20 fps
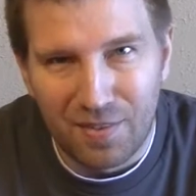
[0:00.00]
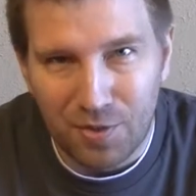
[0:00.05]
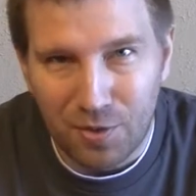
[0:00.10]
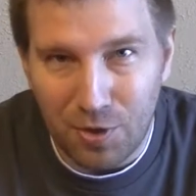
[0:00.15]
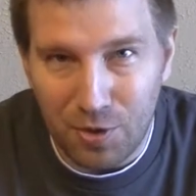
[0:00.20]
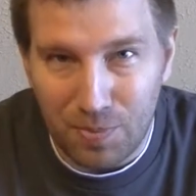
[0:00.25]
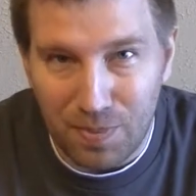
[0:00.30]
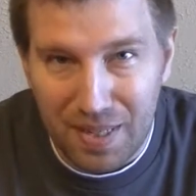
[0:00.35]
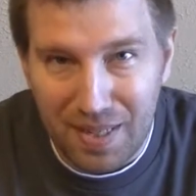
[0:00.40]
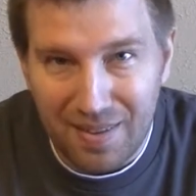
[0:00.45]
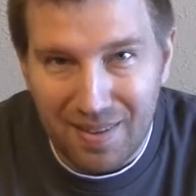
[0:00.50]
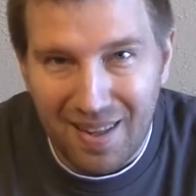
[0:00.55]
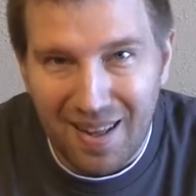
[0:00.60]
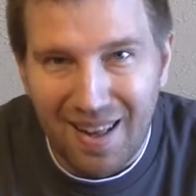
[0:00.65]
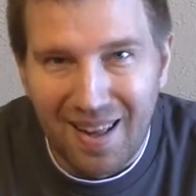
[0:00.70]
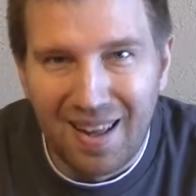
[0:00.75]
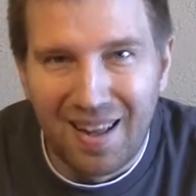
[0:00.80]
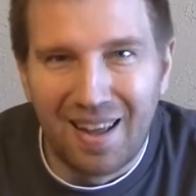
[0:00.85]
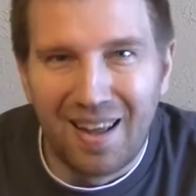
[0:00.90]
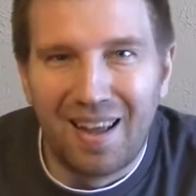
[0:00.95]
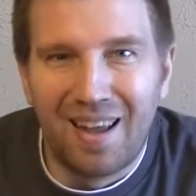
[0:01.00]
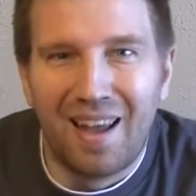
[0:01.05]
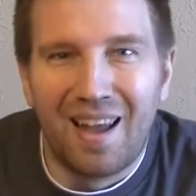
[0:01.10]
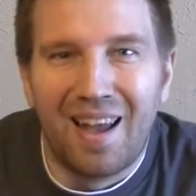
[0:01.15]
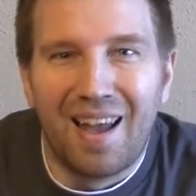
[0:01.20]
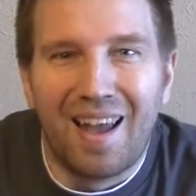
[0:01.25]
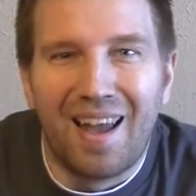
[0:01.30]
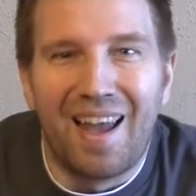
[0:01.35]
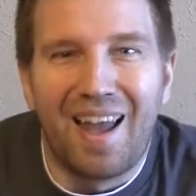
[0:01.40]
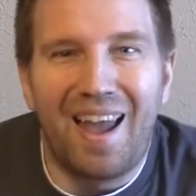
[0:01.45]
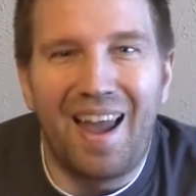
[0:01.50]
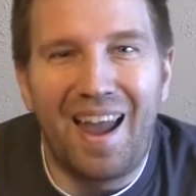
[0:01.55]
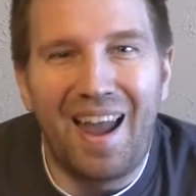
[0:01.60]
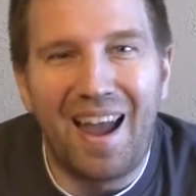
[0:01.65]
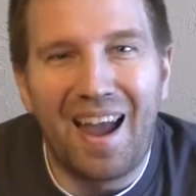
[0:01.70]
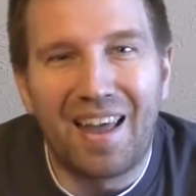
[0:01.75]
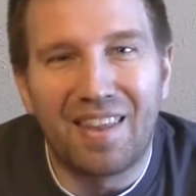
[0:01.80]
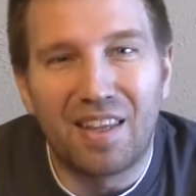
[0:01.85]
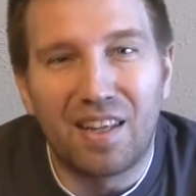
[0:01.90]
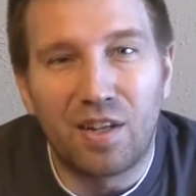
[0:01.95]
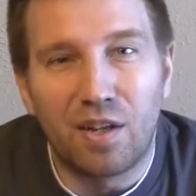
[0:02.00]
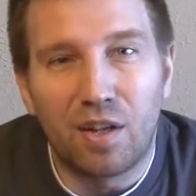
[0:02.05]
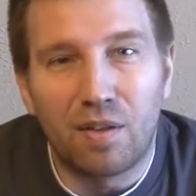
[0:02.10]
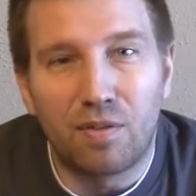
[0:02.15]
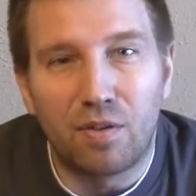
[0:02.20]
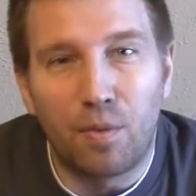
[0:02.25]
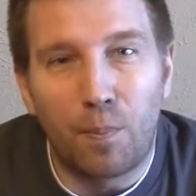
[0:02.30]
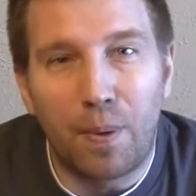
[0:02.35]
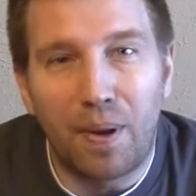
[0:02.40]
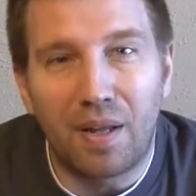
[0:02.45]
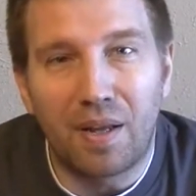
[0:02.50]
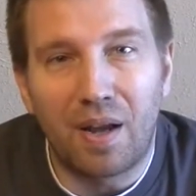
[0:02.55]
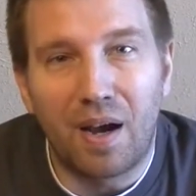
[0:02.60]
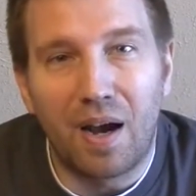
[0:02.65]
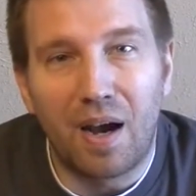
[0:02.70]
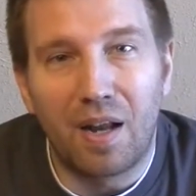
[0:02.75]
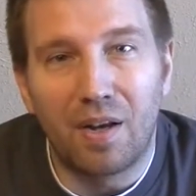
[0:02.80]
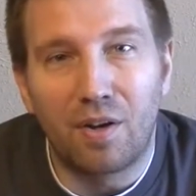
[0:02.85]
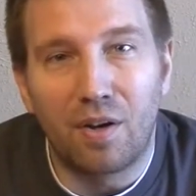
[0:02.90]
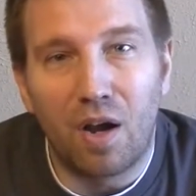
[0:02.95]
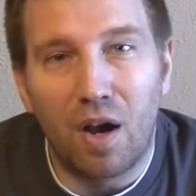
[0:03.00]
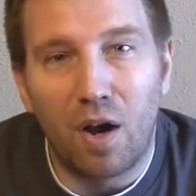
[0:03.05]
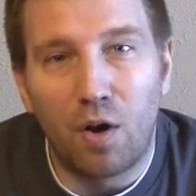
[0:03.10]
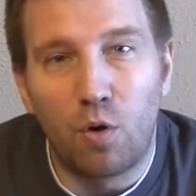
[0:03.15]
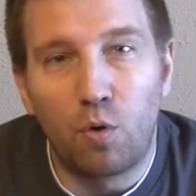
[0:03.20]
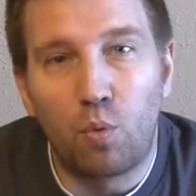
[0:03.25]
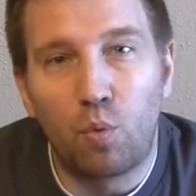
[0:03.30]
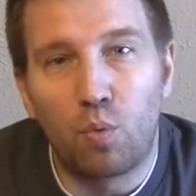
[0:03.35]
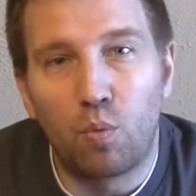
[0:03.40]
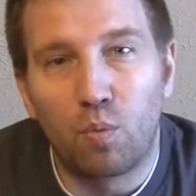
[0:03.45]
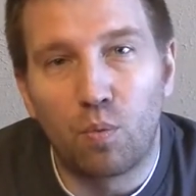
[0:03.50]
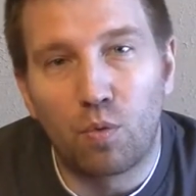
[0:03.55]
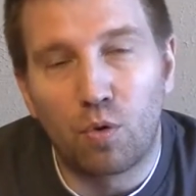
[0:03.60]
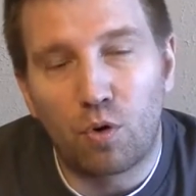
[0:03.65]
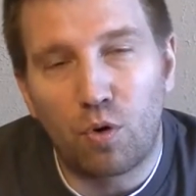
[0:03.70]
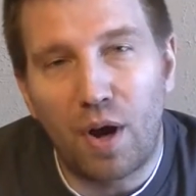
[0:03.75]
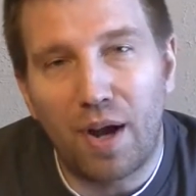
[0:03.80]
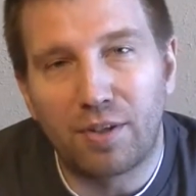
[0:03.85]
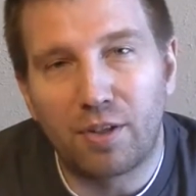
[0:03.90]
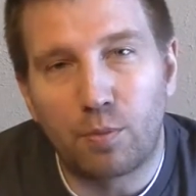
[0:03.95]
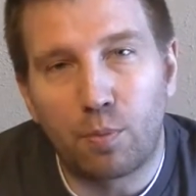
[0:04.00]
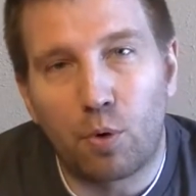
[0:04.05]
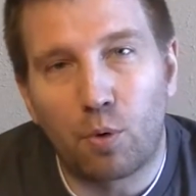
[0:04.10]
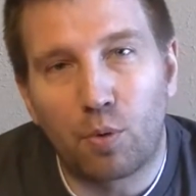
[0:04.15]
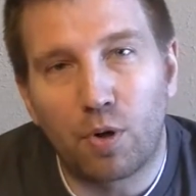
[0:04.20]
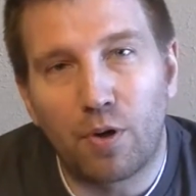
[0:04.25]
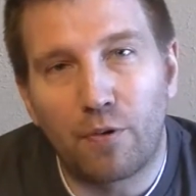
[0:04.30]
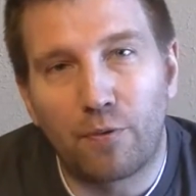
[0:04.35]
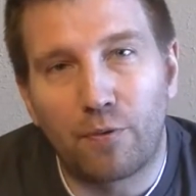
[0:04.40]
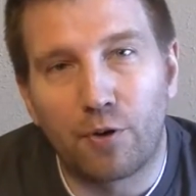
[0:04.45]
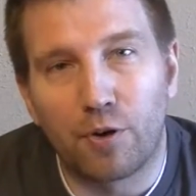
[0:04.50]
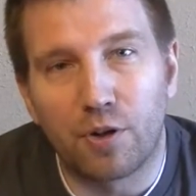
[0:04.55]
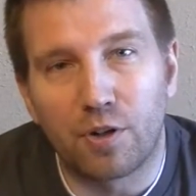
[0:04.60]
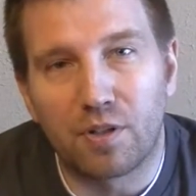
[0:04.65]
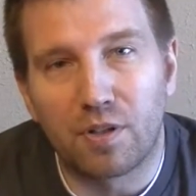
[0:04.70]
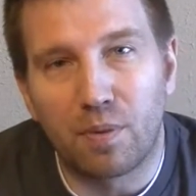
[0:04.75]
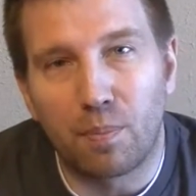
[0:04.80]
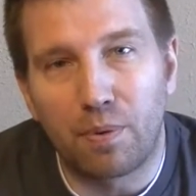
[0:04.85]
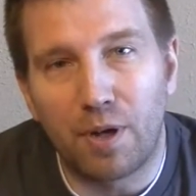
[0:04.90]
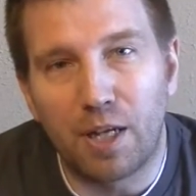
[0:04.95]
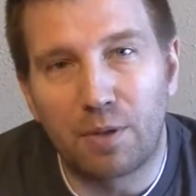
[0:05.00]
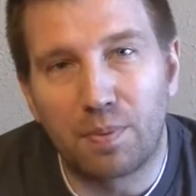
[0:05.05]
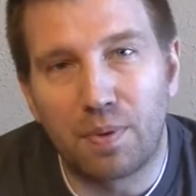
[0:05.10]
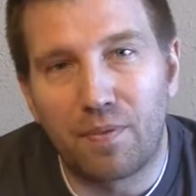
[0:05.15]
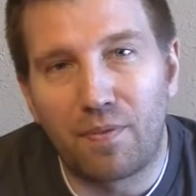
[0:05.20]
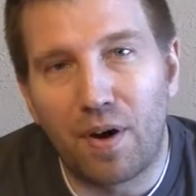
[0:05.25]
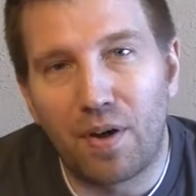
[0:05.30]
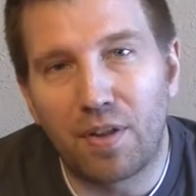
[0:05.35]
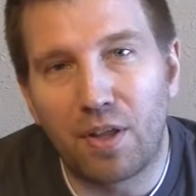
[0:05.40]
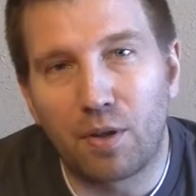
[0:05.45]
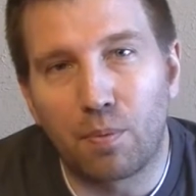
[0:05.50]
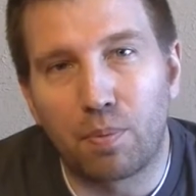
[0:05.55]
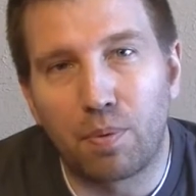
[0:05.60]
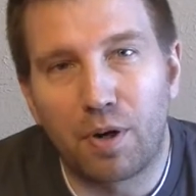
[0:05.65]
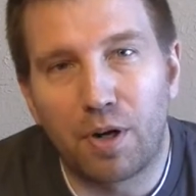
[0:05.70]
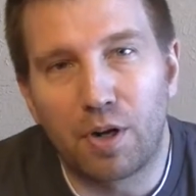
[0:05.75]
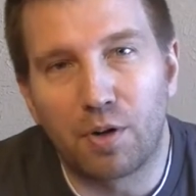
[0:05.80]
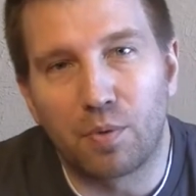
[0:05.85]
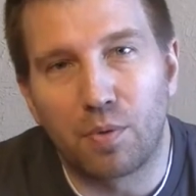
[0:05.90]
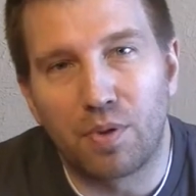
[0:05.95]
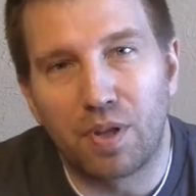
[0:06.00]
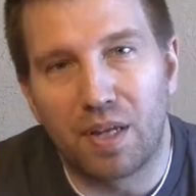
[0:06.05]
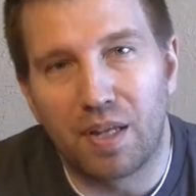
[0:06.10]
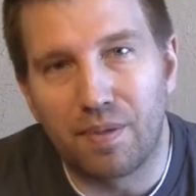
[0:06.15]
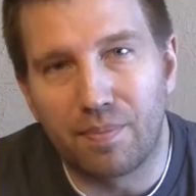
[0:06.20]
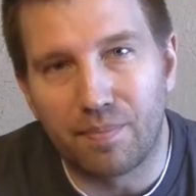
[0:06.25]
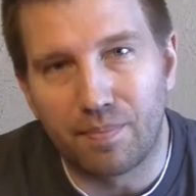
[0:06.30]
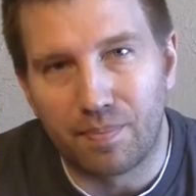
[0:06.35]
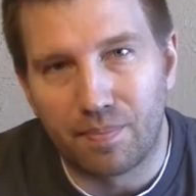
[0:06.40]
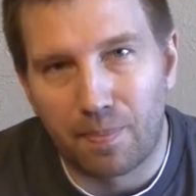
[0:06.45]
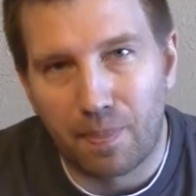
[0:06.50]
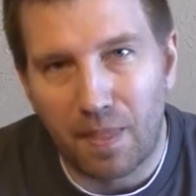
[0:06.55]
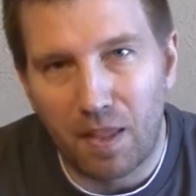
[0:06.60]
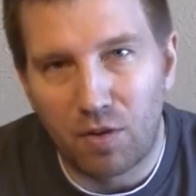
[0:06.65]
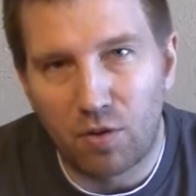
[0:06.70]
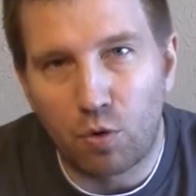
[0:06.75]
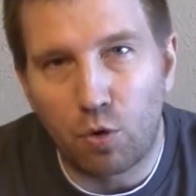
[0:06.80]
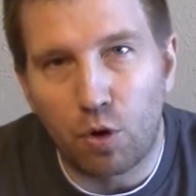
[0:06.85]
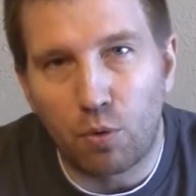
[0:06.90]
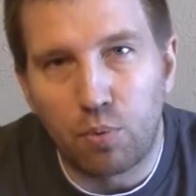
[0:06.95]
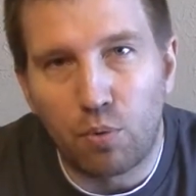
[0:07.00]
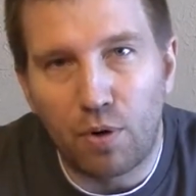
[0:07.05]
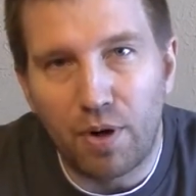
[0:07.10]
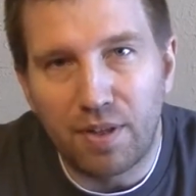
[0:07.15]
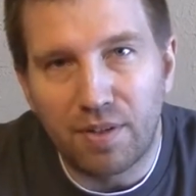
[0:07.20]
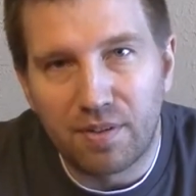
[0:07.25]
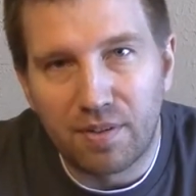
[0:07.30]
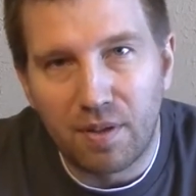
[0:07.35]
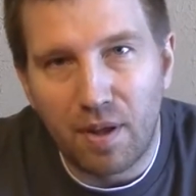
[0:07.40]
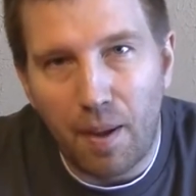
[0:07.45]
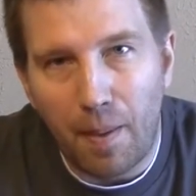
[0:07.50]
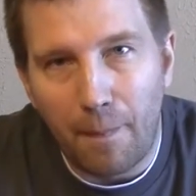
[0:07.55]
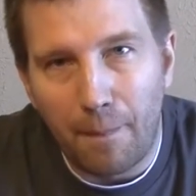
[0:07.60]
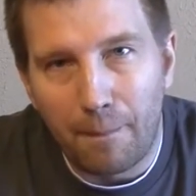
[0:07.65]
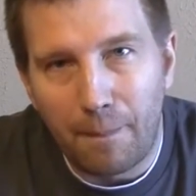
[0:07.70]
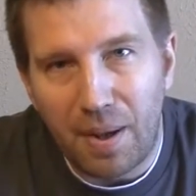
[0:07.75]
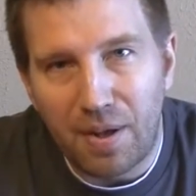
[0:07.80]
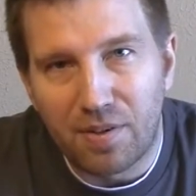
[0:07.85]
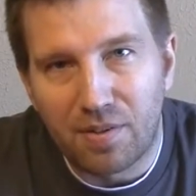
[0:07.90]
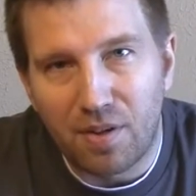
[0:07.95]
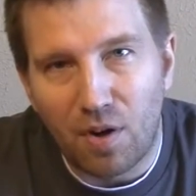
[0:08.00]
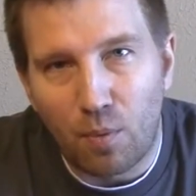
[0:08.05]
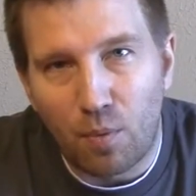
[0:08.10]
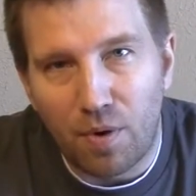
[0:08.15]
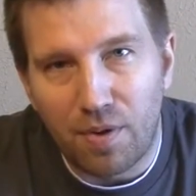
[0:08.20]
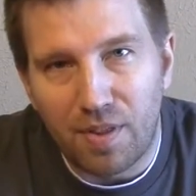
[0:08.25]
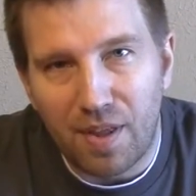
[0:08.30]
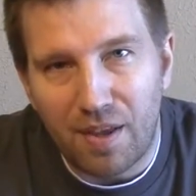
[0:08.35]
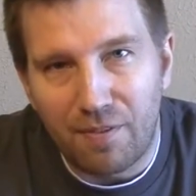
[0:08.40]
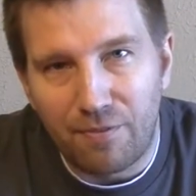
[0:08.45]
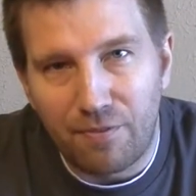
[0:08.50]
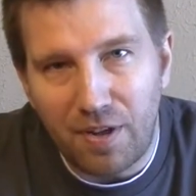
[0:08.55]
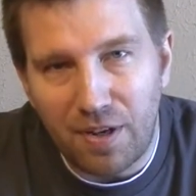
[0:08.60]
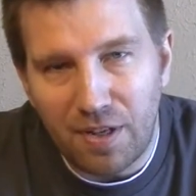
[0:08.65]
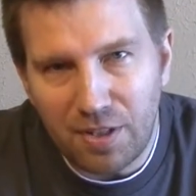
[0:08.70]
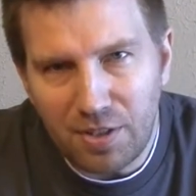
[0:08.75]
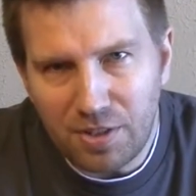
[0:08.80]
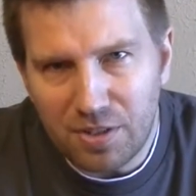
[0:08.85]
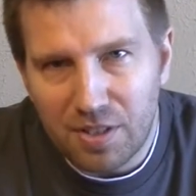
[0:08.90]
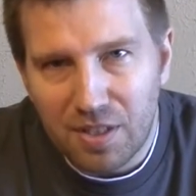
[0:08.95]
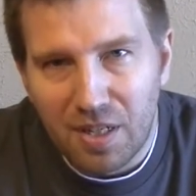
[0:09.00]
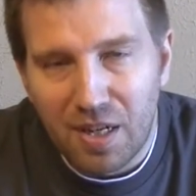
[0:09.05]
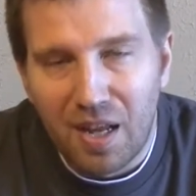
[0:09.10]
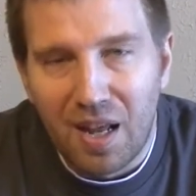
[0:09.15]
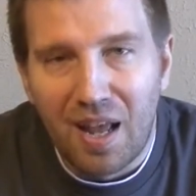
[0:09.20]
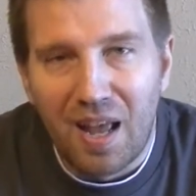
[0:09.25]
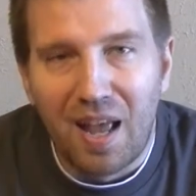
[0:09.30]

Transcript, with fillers: excuse me, and then depending on uh, who crosses Port Royal first, the placement of all the other players will then score points based on where they finished.